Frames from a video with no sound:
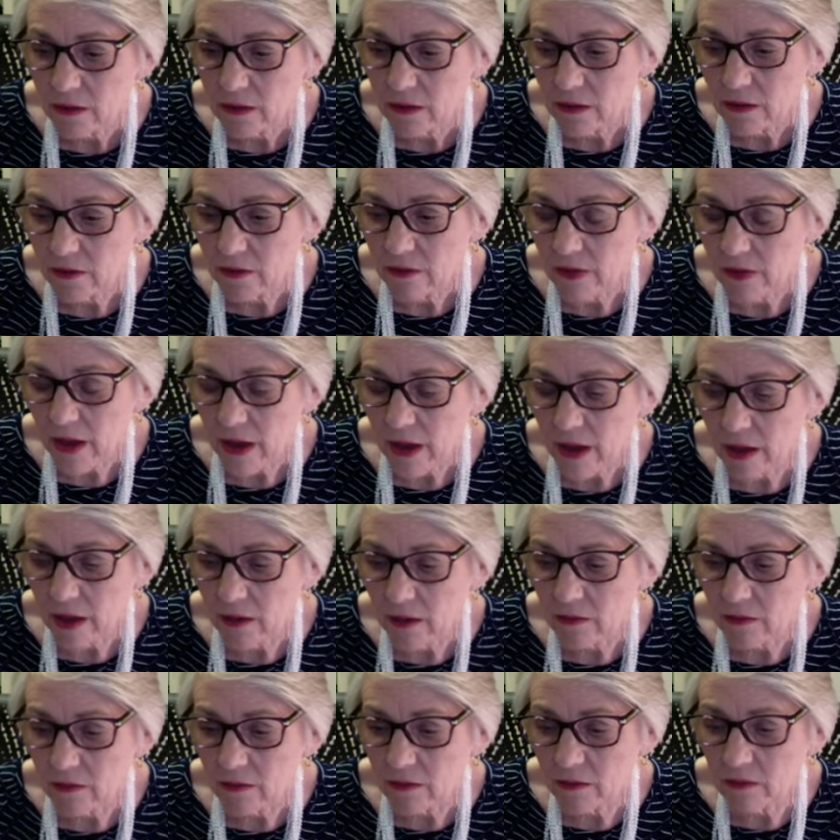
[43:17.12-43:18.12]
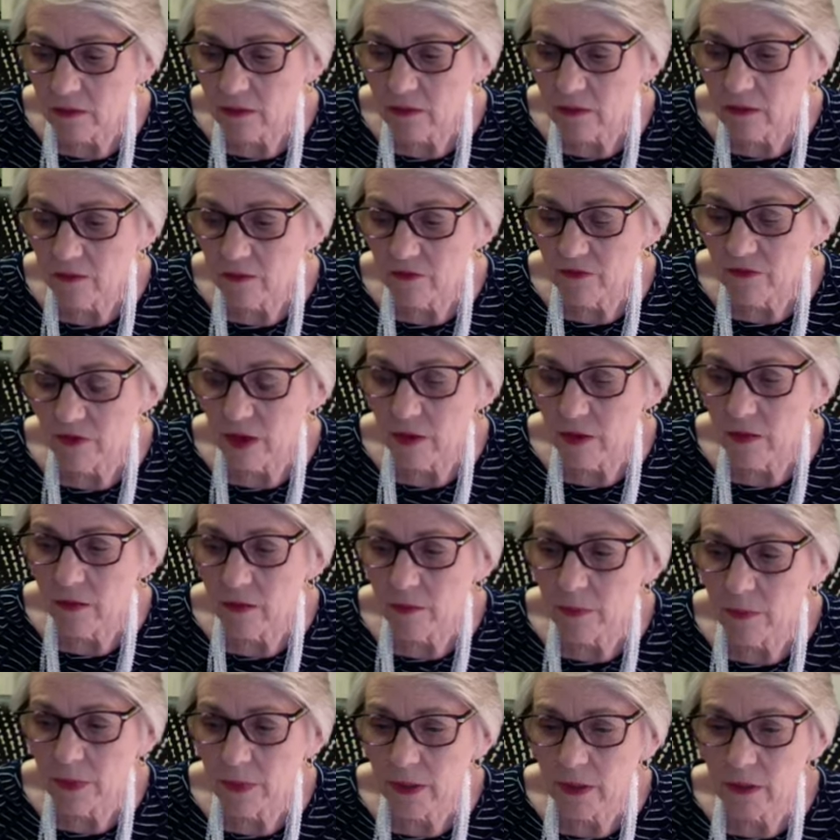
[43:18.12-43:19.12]
that
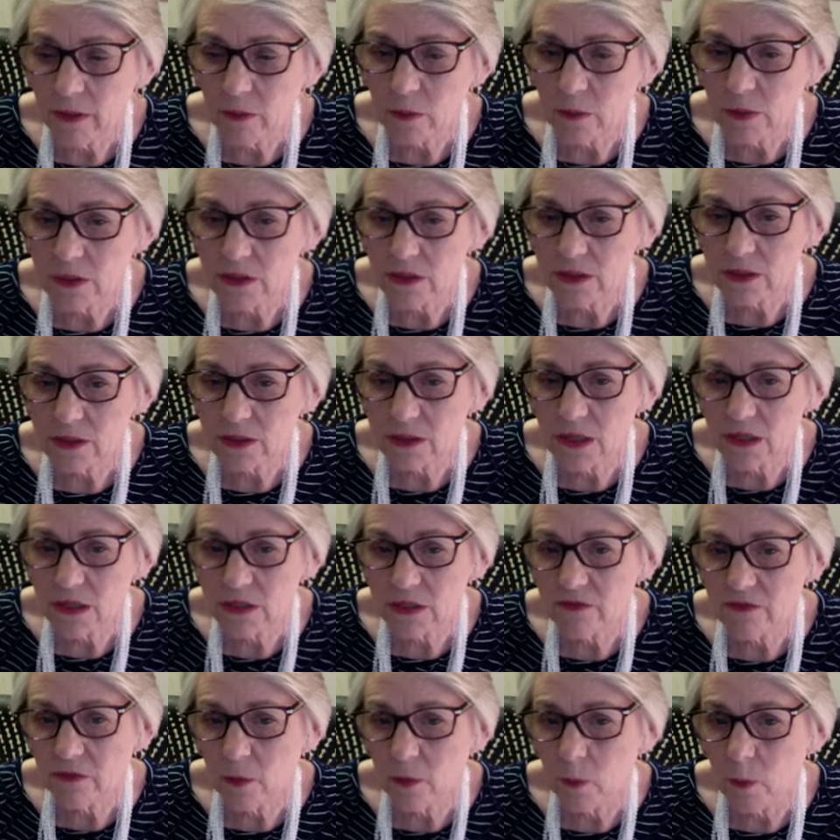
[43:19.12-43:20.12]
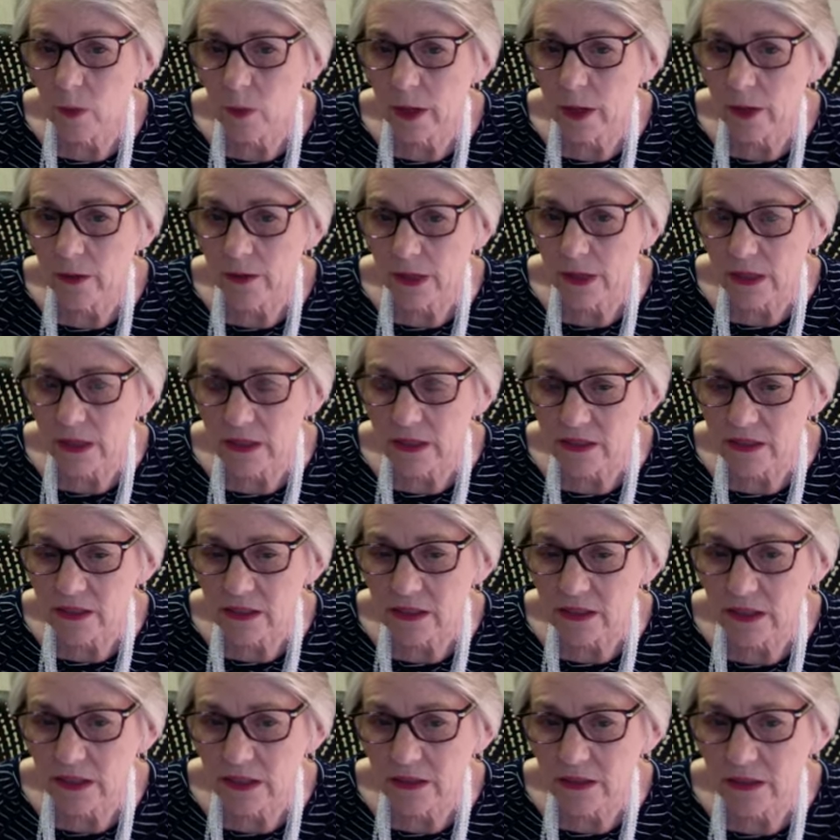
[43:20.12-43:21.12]
developing one's sense of awareness
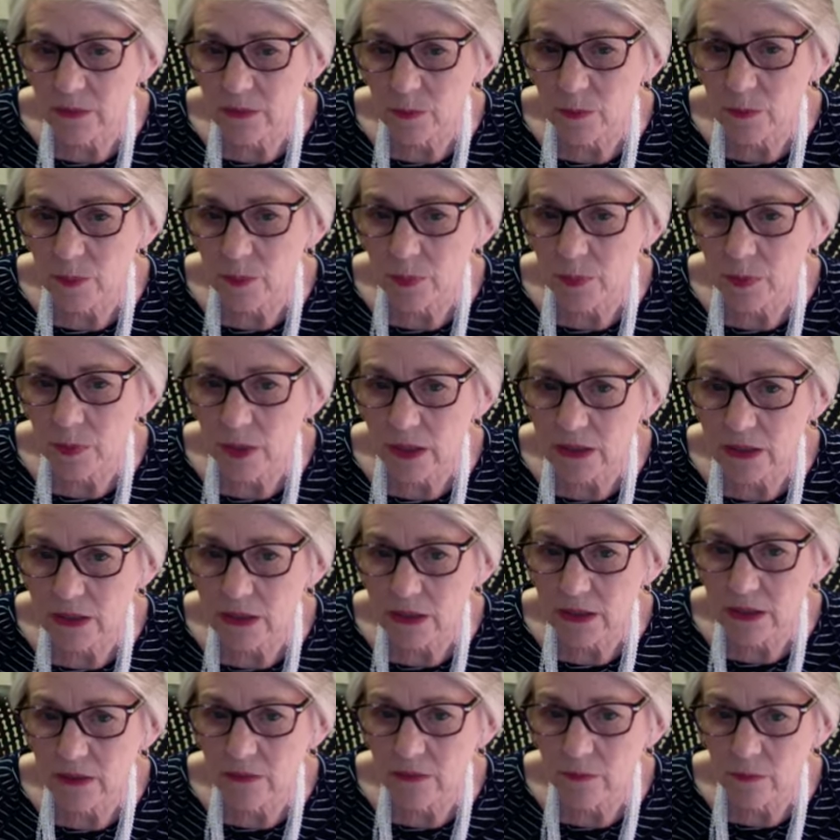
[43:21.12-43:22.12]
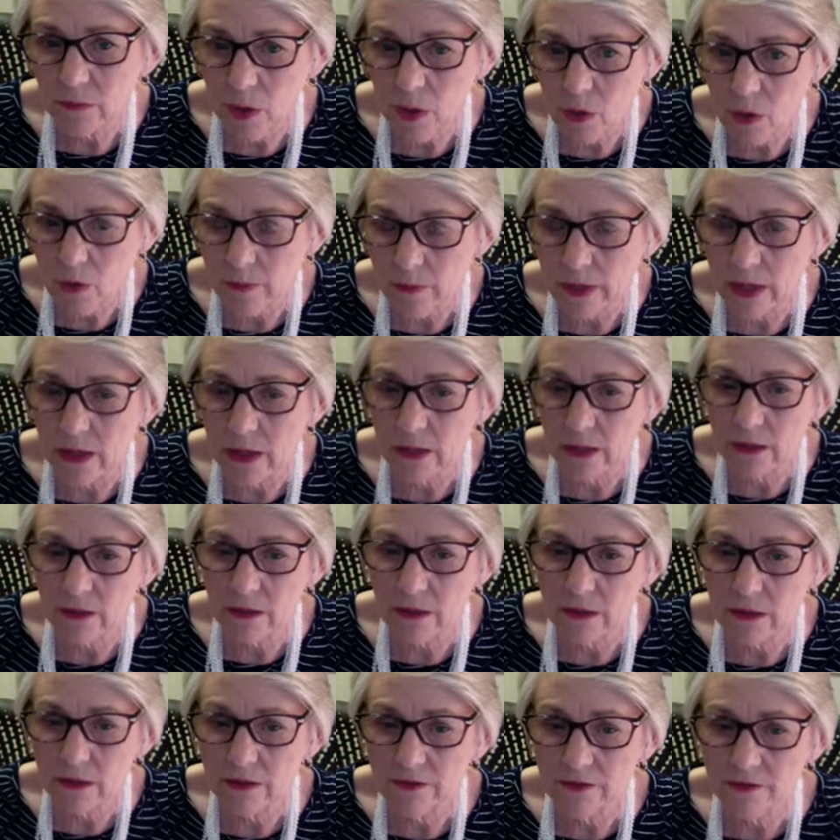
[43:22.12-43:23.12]
in the present moment
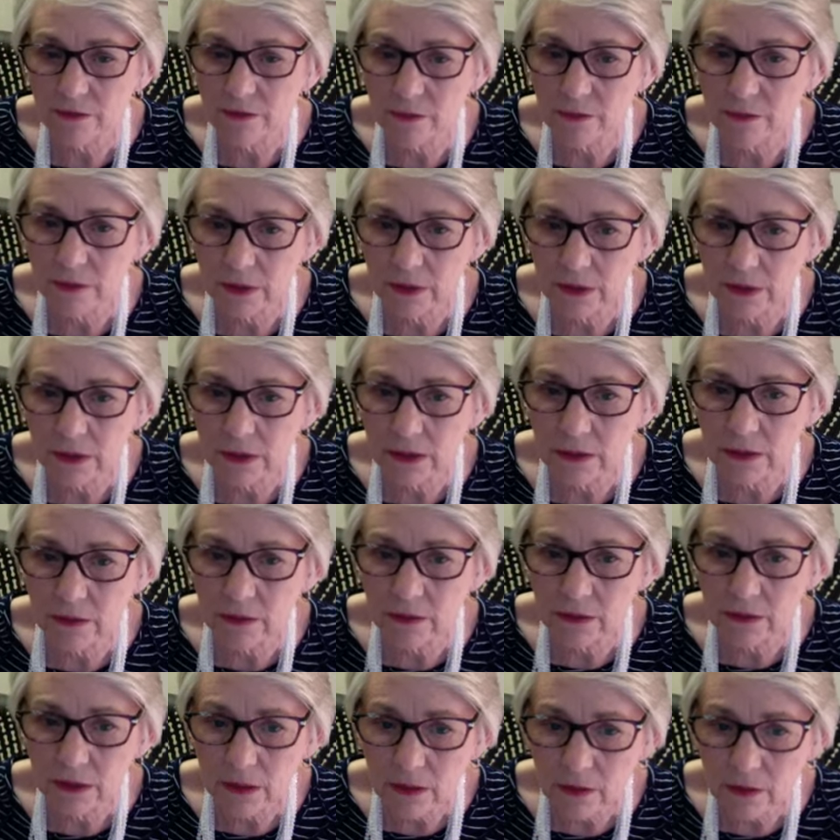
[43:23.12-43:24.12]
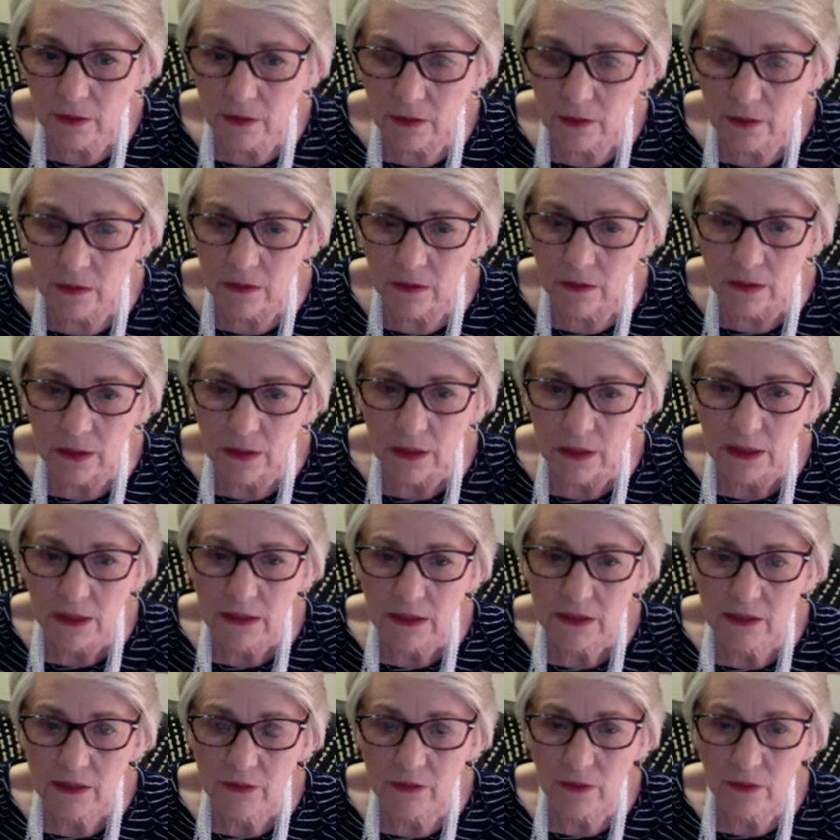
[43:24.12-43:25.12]
is really critical,
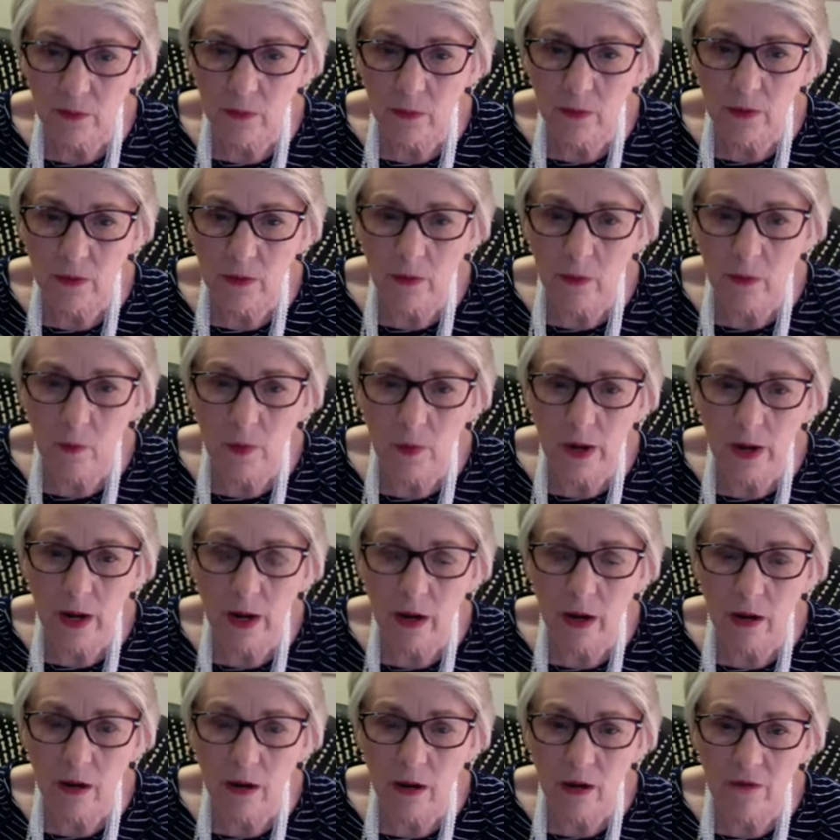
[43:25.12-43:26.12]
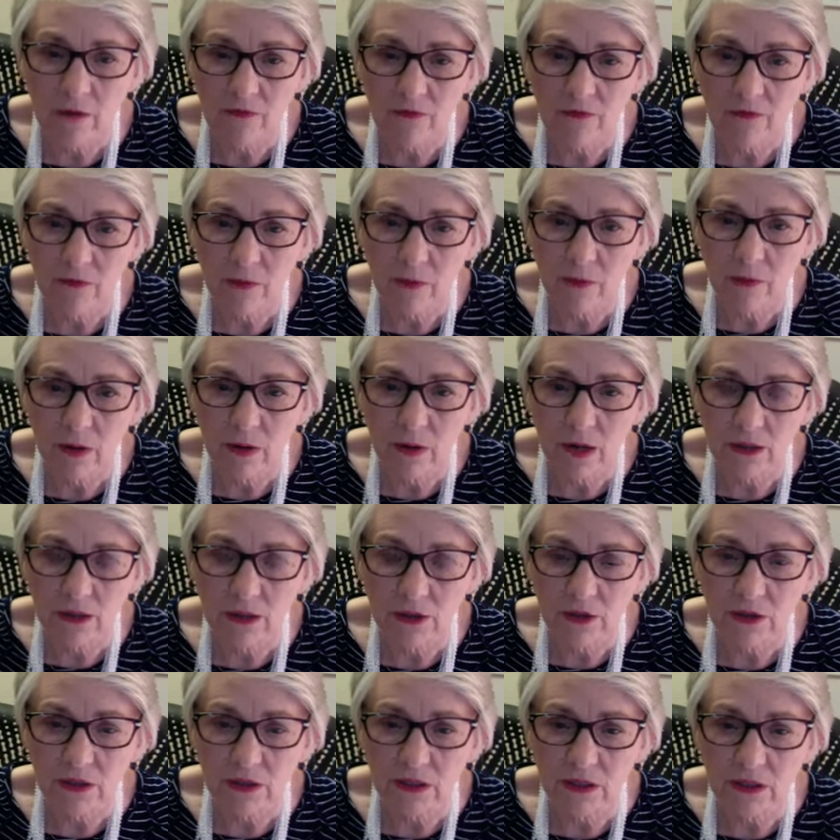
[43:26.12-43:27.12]
so that we're aware of what we're
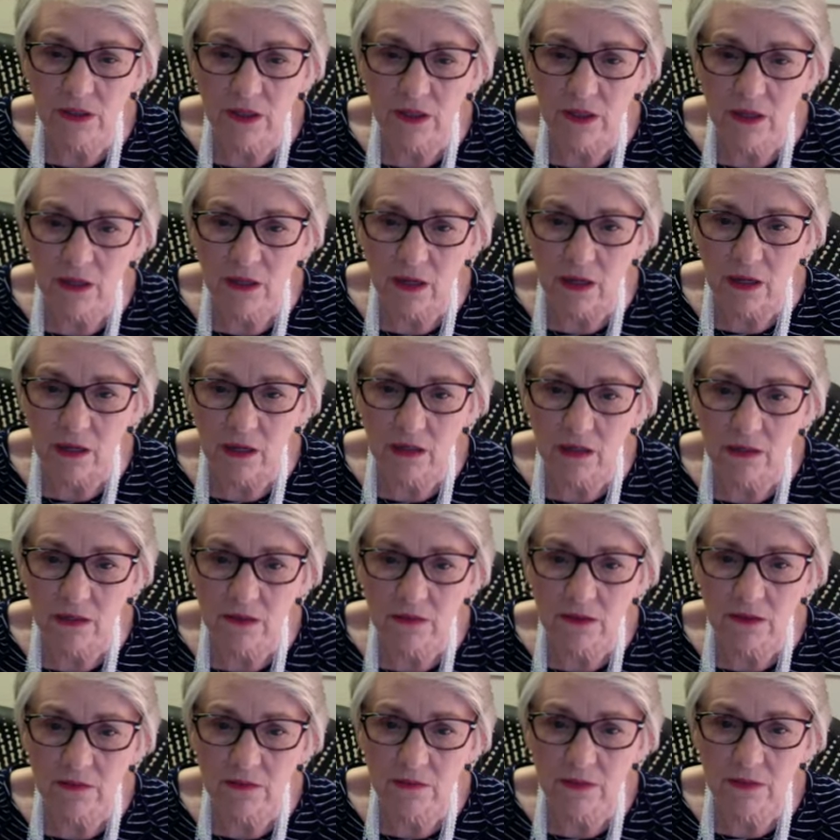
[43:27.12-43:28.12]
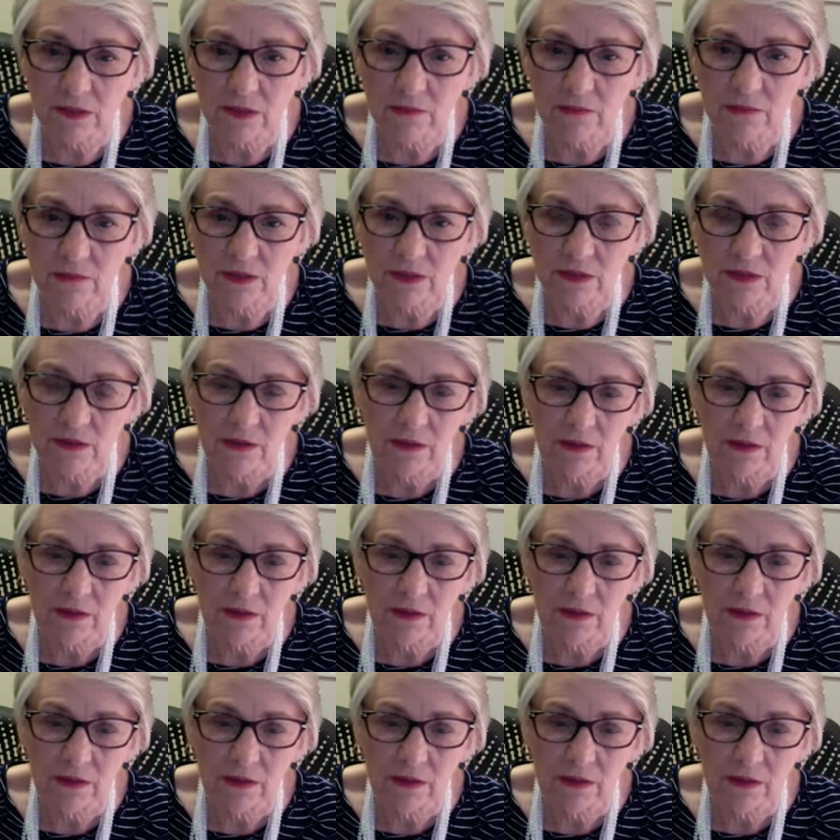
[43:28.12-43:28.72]
actually thinking. And sometimes,